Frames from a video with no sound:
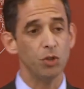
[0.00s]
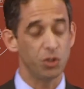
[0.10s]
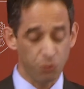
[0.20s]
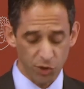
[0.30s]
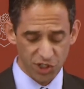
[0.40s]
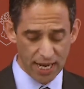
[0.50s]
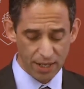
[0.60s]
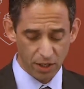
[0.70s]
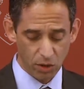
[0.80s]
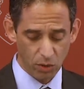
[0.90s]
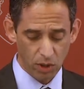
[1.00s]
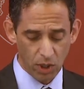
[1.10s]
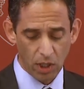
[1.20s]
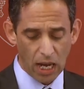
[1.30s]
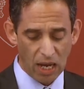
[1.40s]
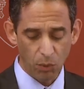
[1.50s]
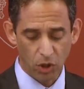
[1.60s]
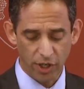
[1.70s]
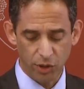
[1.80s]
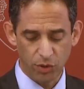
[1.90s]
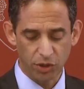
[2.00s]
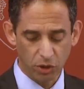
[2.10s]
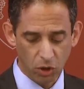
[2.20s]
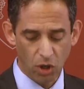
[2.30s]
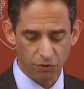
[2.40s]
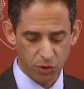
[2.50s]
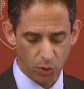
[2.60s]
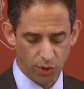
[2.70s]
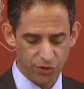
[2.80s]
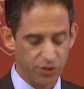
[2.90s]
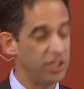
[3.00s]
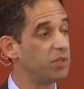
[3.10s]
To foreshadow, I will argue that the law of torts